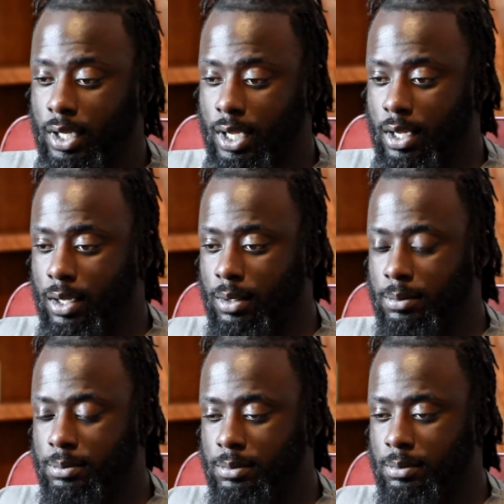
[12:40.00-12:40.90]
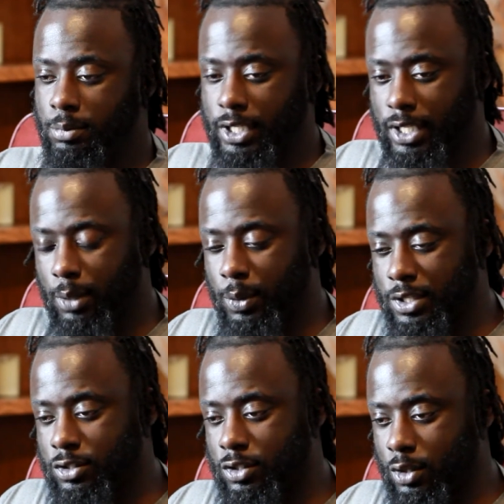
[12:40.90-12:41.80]
But it
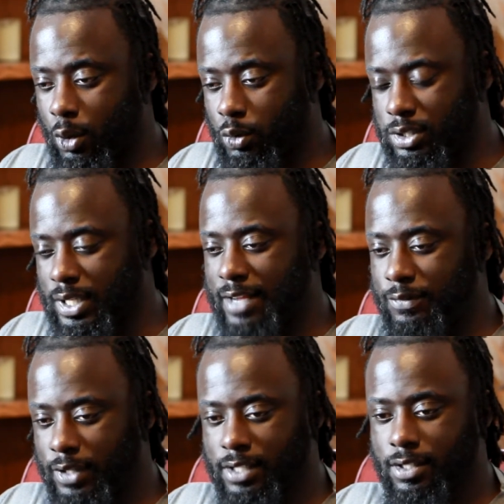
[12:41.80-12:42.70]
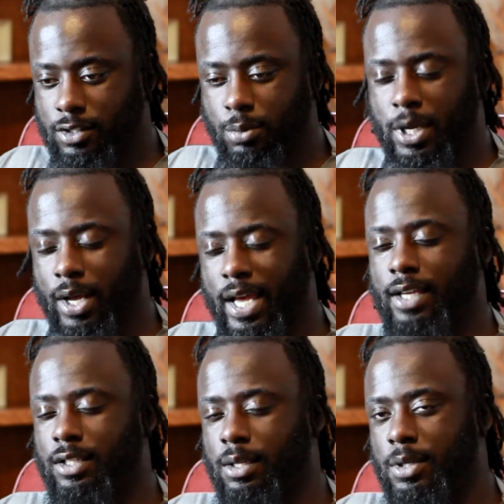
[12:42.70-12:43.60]
was those life lessons about
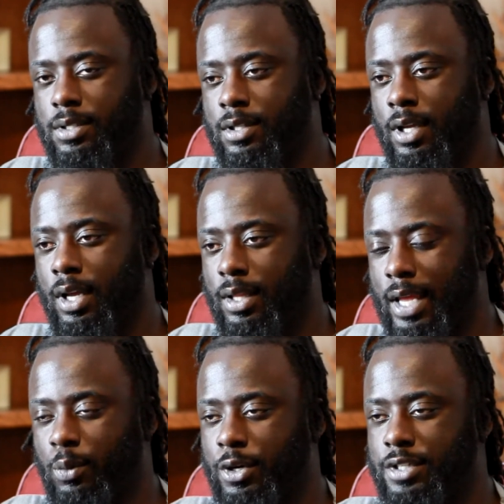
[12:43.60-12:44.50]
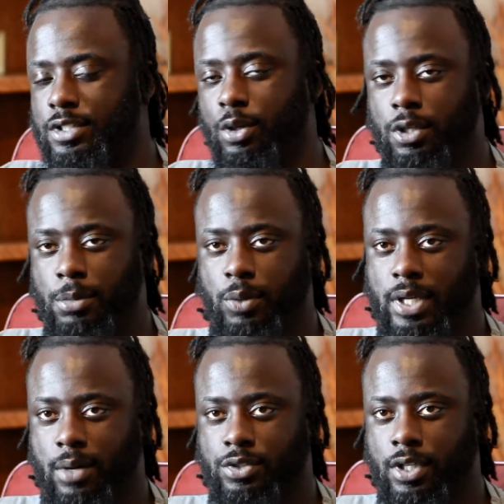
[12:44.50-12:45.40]
academics that were instilled in me
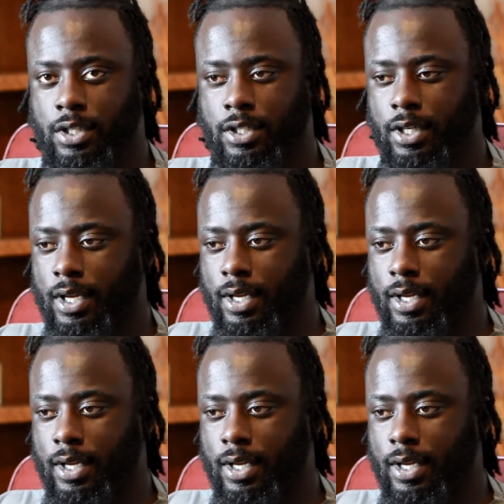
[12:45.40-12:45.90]
when I was younger